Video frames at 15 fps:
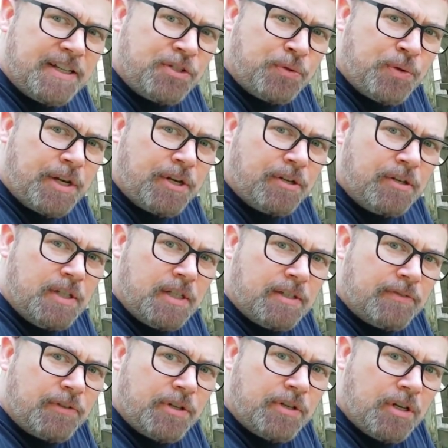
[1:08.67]
trigger
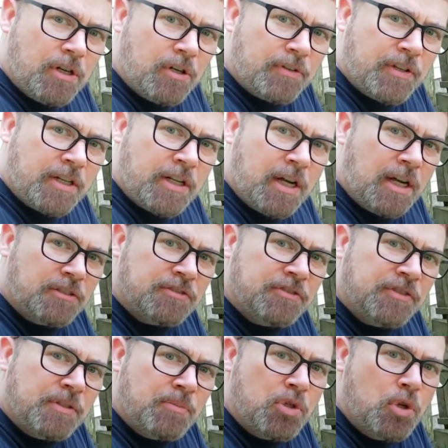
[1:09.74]
for your dog that
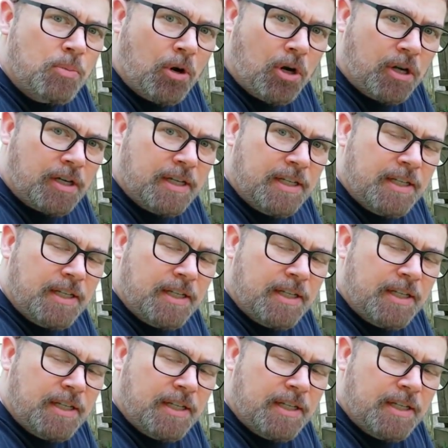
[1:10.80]
causes them to bark.